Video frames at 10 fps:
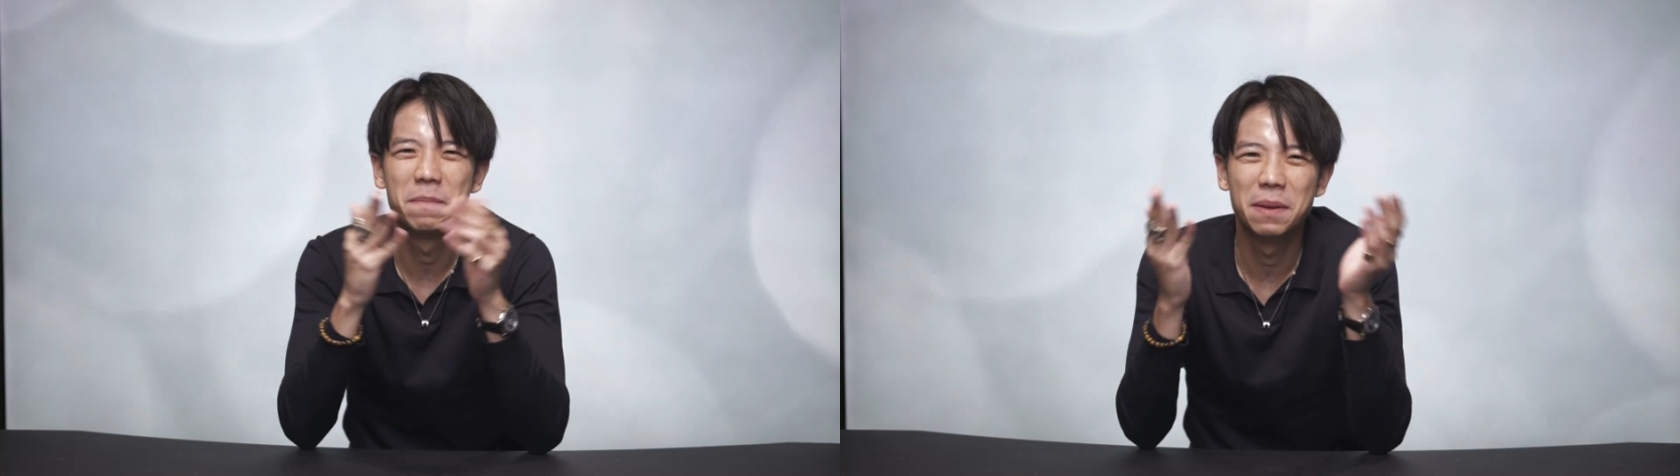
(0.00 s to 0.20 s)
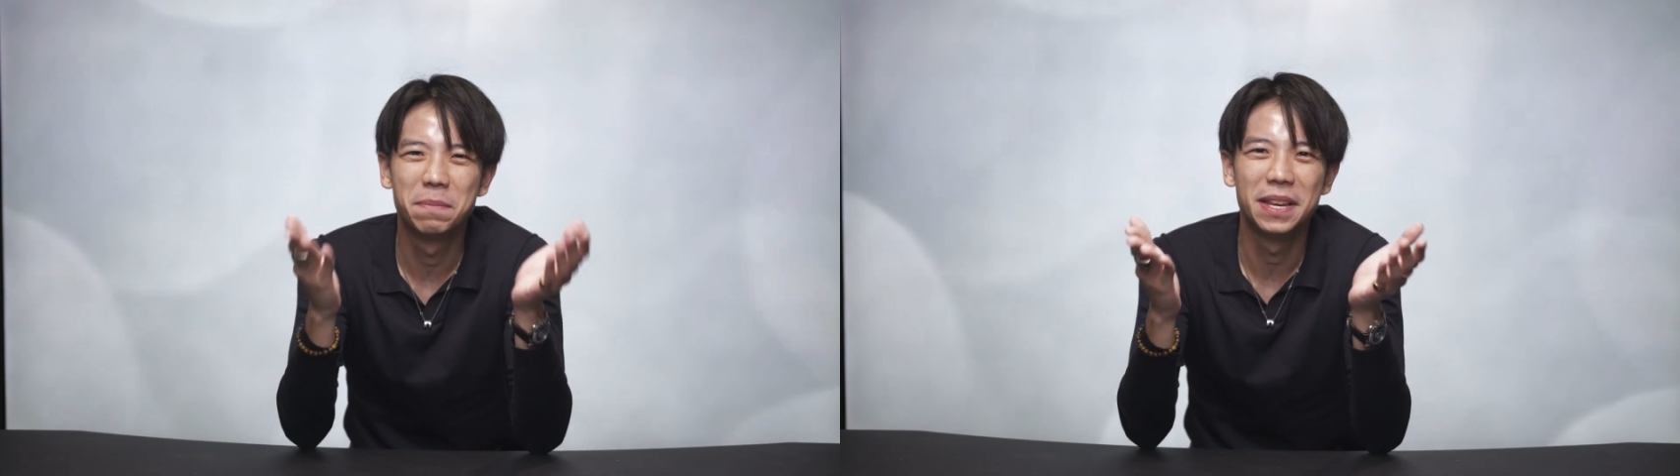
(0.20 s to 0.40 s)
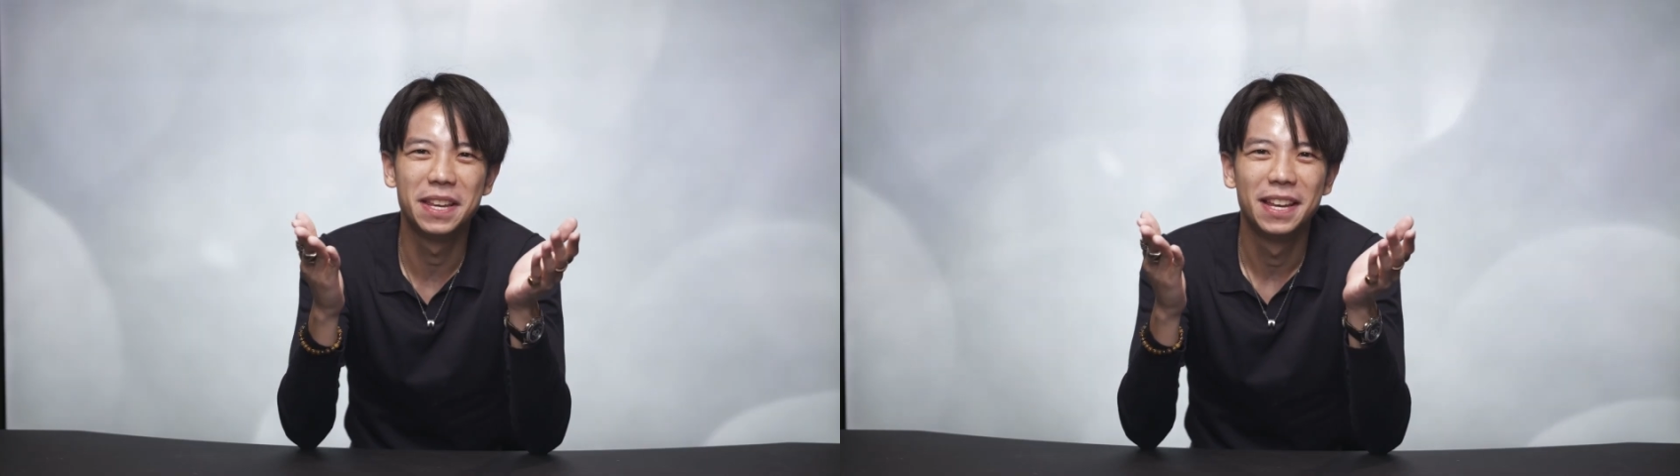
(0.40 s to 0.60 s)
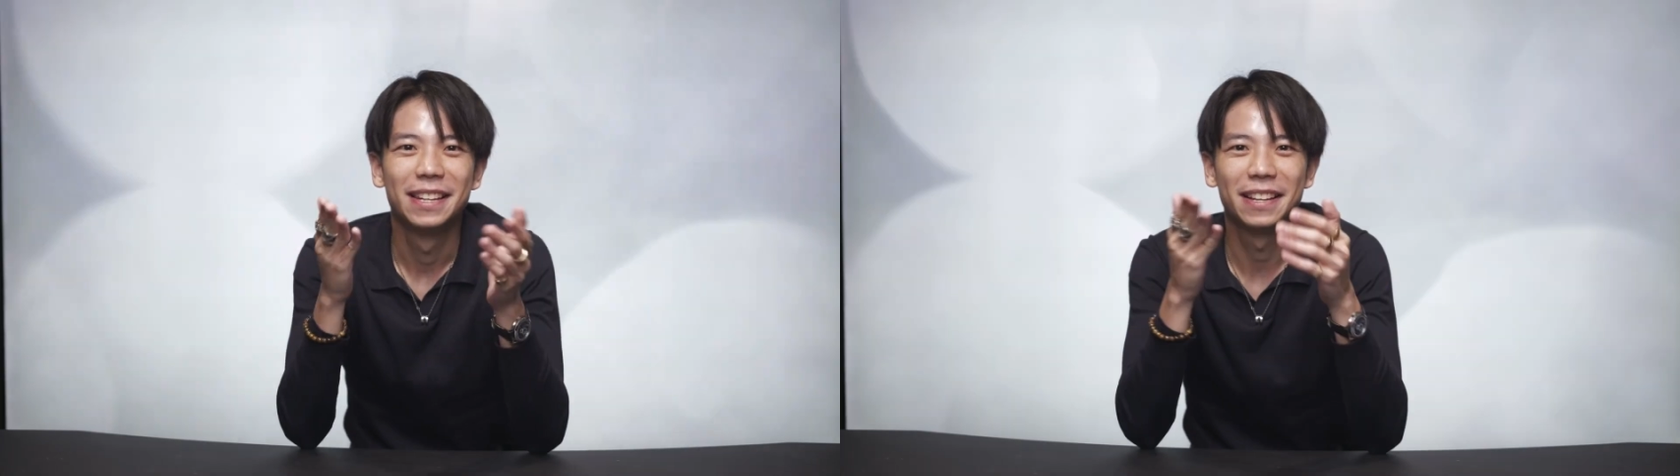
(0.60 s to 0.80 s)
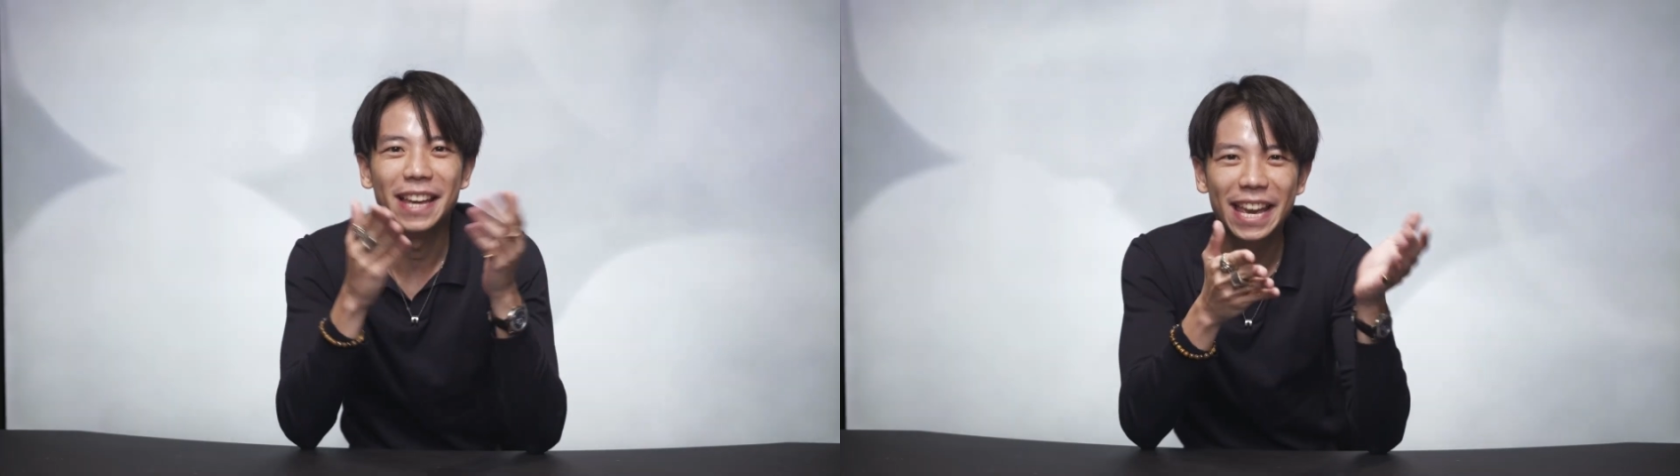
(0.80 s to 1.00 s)
it may be
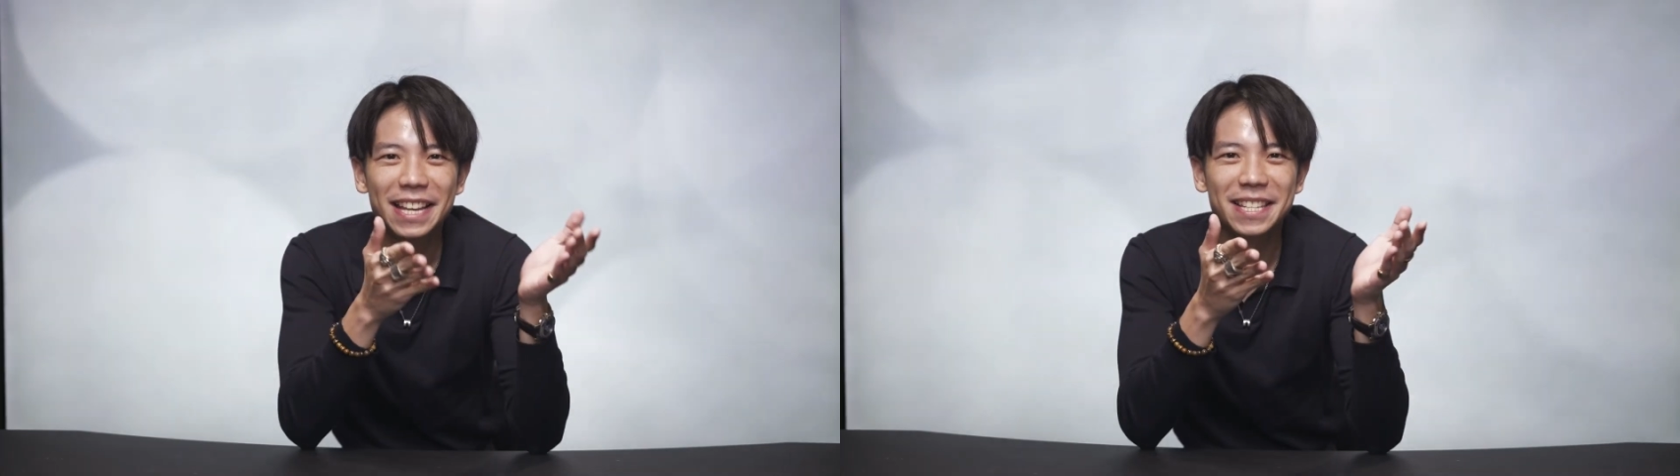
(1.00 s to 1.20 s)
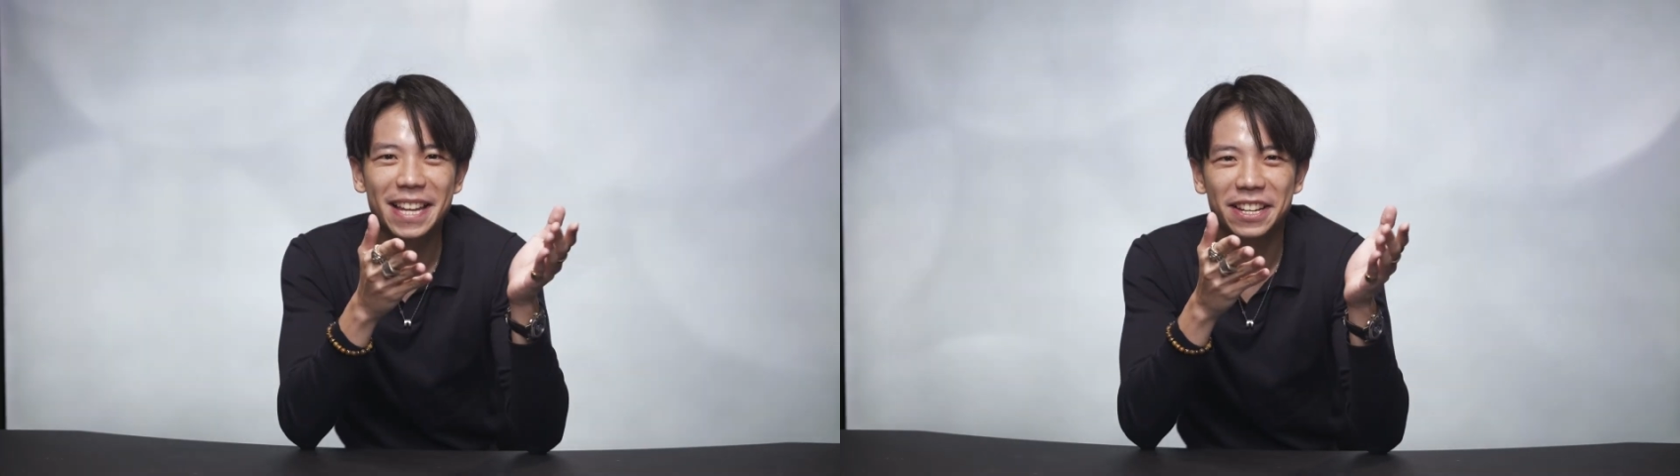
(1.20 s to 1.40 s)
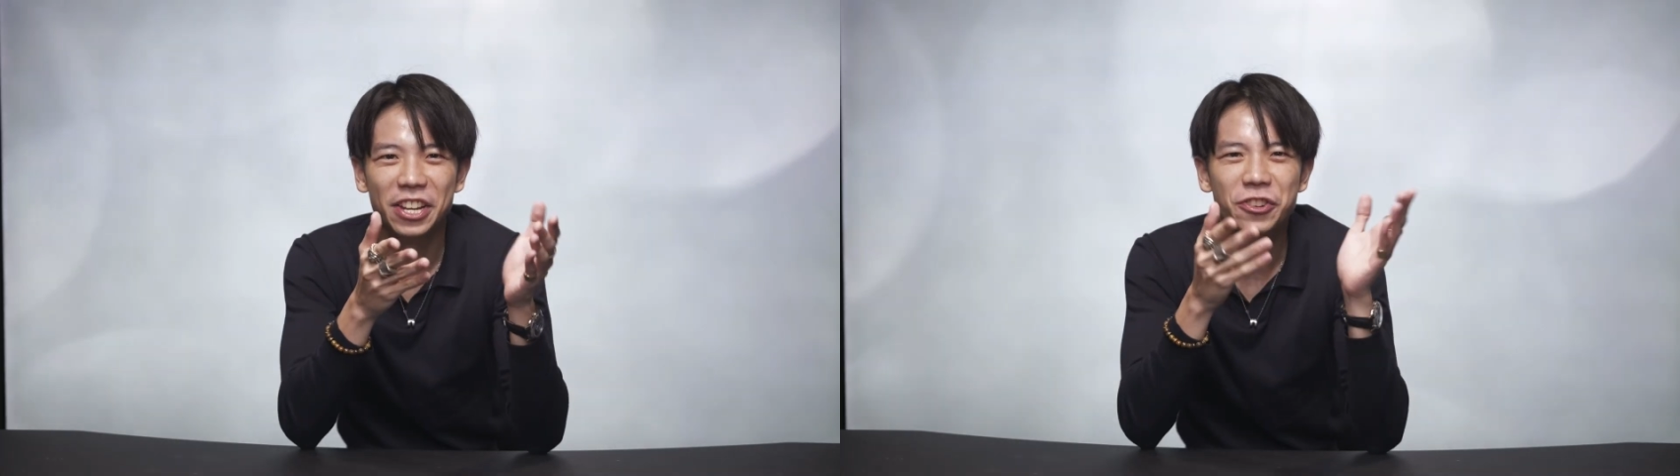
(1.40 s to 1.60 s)
the case that the